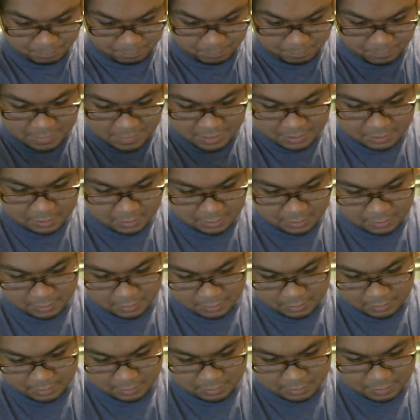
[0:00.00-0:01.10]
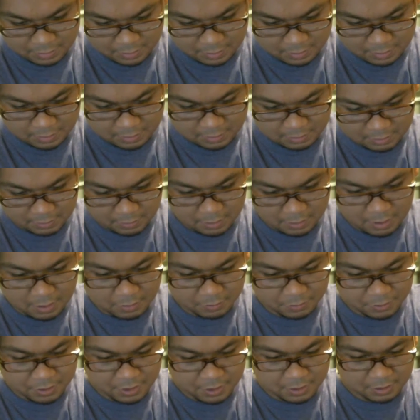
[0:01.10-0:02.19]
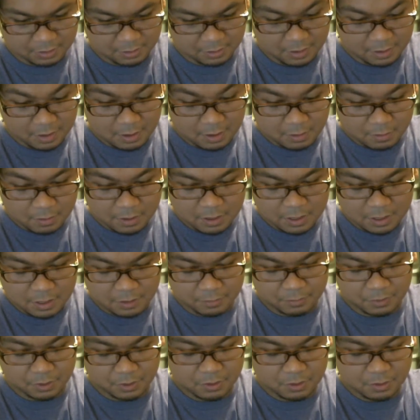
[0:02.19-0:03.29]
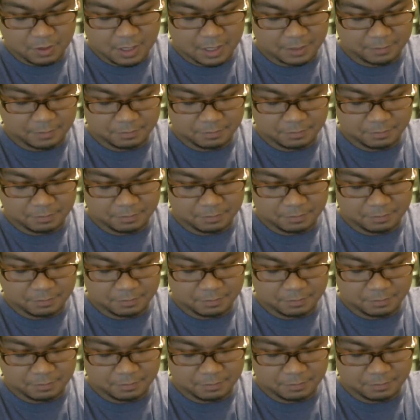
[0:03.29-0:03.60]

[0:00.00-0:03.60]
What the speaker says: Actually, not that. Oh shit! You know, you can do that.